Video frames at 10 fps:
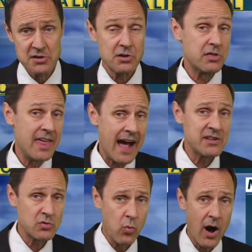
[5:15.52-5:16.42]
So
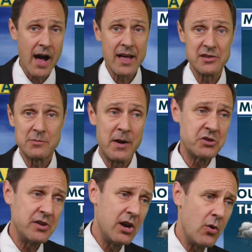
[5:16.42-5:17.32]
that's why,
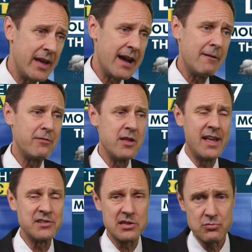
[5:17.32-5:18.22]
especially going out for the
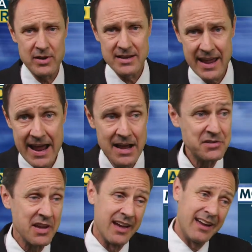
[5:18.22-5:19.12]
next 3
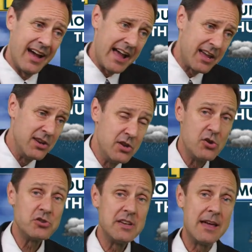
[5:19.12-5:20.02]
days, I can
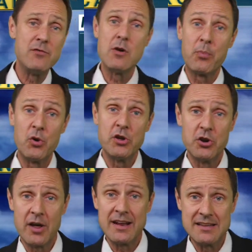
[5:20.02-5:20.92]
usually give you a pretty
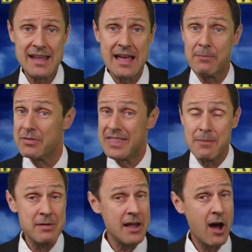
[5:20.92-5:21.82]
good idea. But
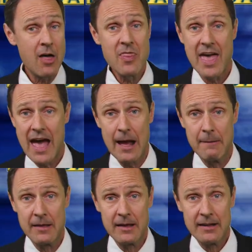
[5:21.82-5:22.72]
then beyond
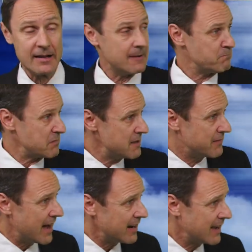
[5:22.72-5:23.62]
that,
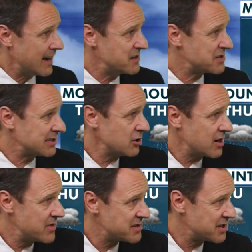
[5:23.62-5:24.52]
you've got to kind of just
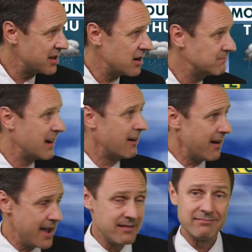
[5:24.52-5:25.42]
look at this and go,
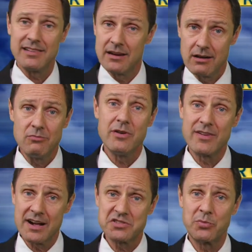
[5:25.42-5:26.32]
all right, you know,
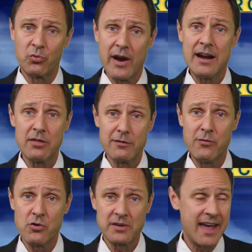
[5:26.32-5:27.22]
we've got some rain in the
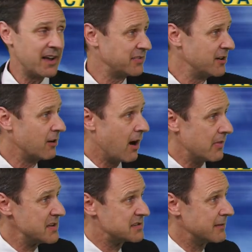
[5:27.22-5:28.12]
forecast here
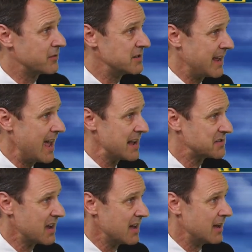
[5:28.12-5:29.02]
on these different
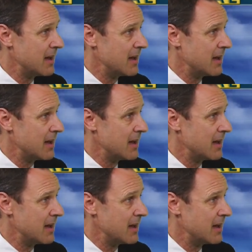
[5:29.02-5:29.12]
days.